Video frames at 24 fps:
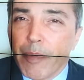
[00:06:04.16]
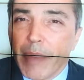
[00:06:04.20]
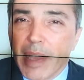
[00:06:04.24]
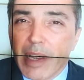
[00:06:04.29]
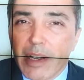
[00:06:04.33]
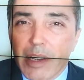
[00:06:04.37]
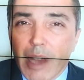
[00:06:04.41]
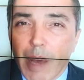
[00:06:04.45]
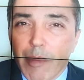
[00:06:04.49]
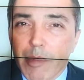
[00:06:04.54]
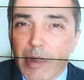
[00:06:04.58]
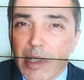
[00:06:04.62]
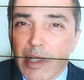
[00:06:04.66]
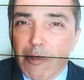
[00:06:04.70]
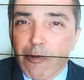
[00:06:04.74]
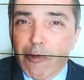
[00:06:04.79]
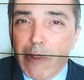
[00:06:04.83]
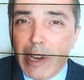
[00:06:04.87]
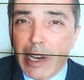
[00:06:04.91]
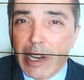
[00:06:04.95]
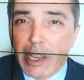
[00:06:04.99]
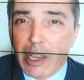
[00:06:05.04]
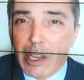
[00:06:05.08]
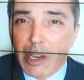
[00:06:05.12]
big numbers are
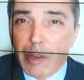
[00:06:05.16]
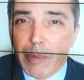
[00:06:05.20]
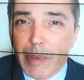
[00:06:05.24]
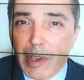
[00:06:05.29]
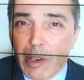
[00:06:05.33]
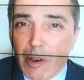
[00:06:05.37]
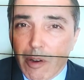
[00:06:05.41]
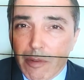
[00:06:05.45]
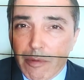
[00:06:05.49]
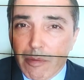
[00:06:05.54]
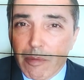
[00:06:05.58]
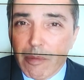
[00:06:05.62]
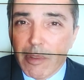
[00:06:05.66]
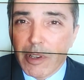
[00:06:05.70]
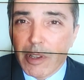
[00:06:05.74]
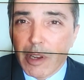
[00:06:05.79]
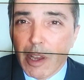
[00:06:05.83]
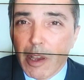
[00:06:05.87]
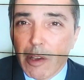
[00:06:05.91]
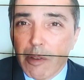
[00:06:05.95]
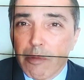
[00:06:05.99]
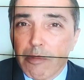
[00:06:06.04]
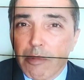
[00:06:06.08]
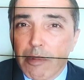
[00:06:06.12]
really going to be on, you
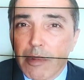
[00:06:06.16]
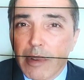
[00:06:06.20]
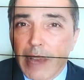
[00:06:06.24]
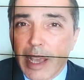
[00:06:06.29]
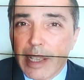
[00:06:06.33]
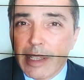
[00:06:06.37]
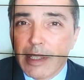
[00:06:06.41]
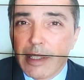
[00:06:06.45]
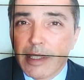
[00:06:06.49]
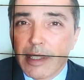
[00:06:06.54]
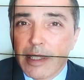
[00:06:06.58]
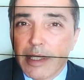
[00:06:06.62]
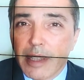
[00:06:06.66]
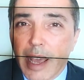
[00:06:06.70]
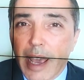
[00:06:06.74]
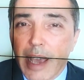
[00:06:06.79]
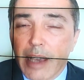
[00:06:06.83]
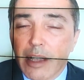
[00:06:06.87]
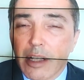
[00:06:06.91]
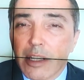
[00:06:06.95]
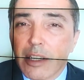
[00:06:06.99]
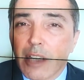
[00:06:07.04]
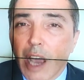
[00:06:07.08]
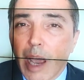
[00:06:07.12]
know, later
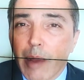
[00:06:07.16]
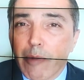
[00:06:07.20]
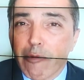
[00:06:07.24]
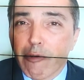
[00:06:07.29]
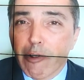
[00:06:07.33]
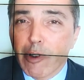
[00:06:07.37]
today at the time of